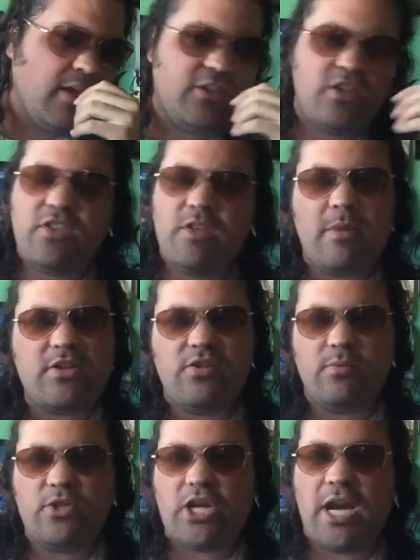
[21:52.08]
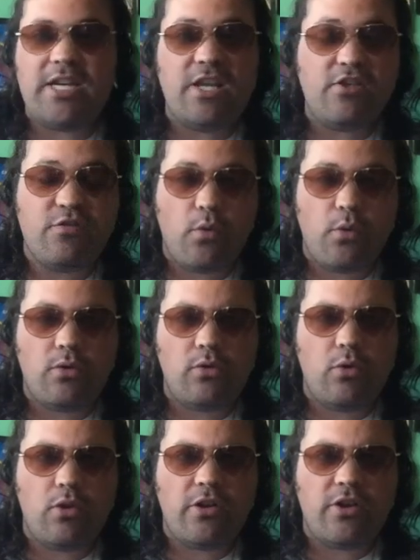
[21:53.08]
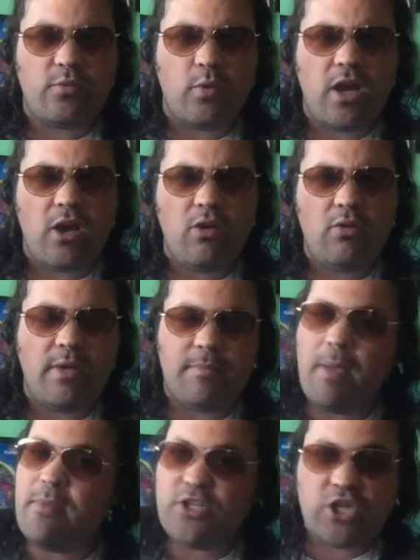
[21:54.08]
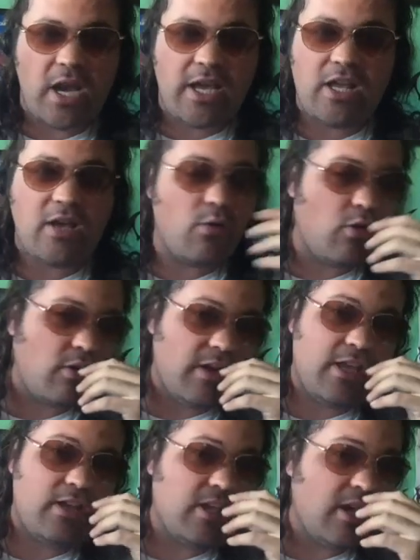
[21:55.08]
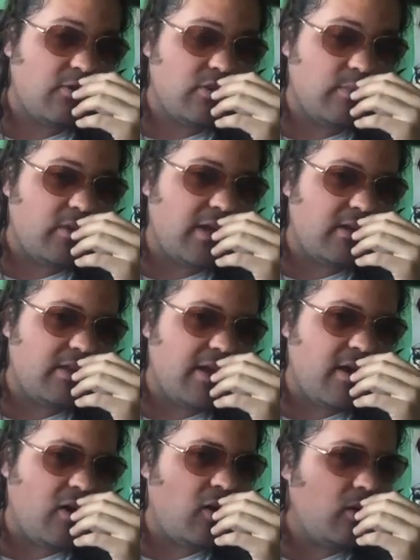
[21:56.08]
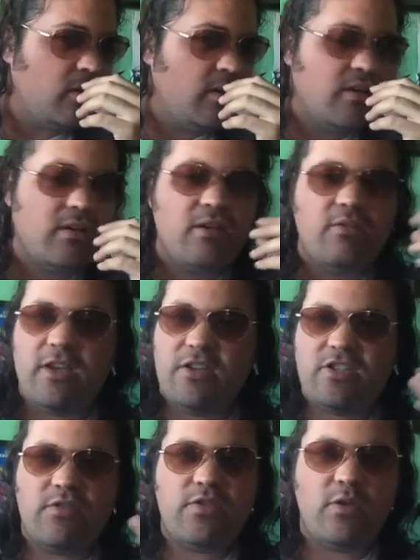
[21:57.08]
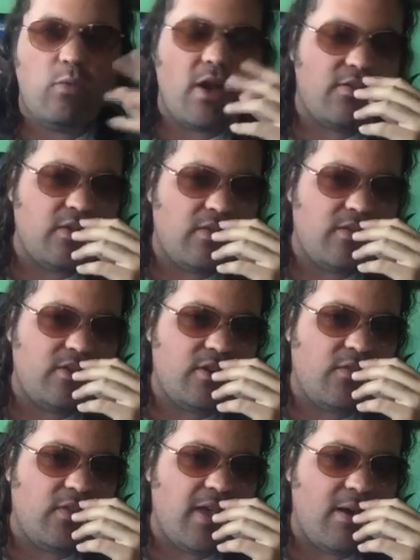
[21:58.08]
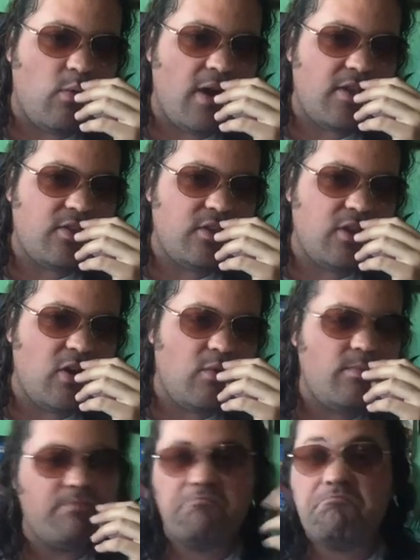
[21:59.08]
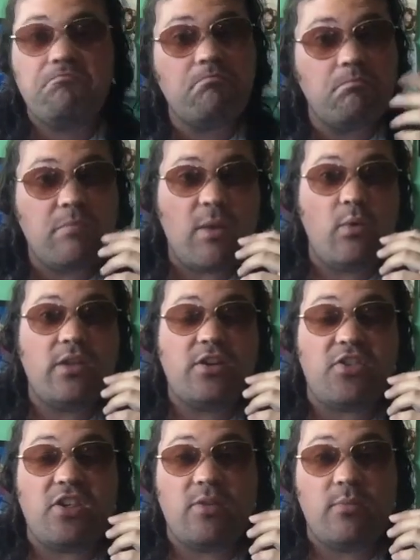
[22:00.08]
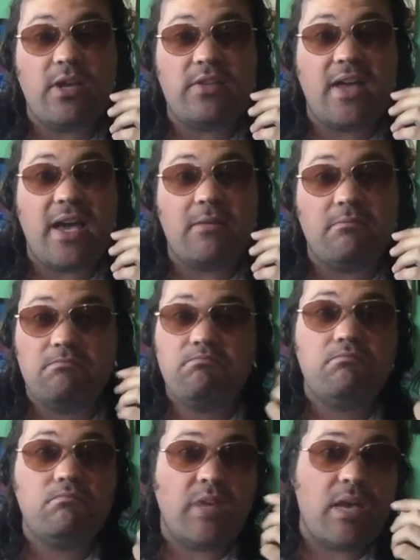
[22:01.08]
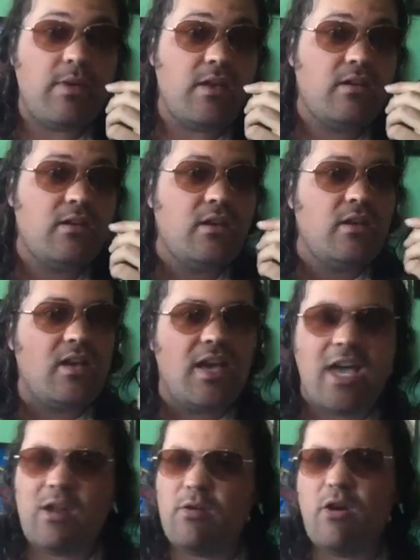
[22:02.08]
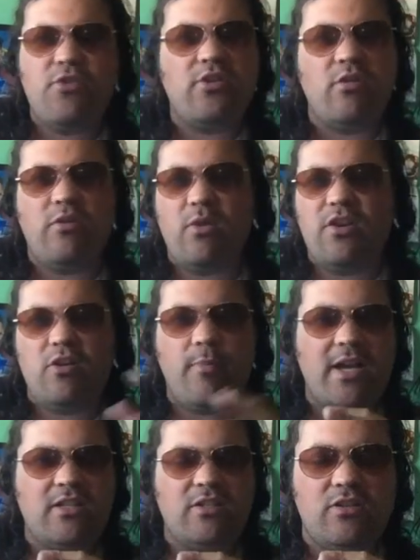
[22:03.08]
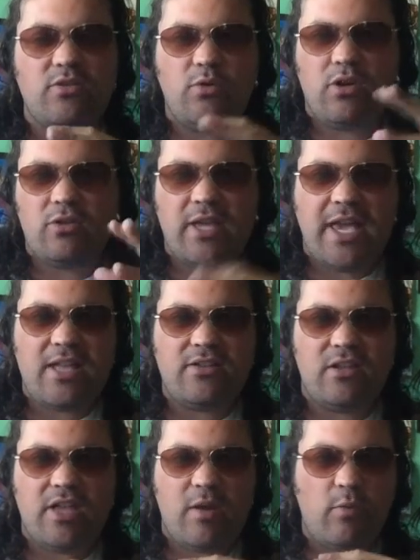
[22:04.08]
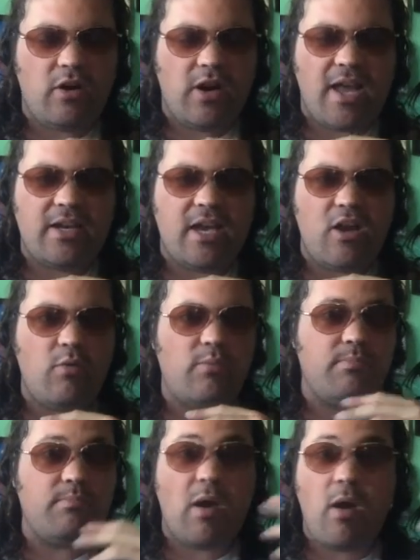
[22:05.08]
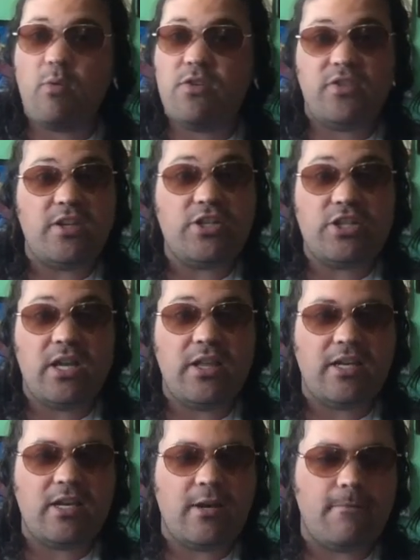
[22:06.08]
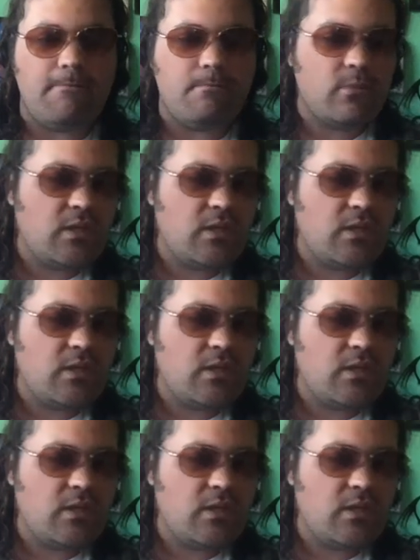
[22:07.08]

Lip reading: they mentioned some Chinese folklore as well, like maybe China or India or something like there, like stuff in the west, stuff in that west, you know, maybe we'd like to see something like that, maybe. And also, we want to go back the land we're at now. Man, I want to see Jinichi,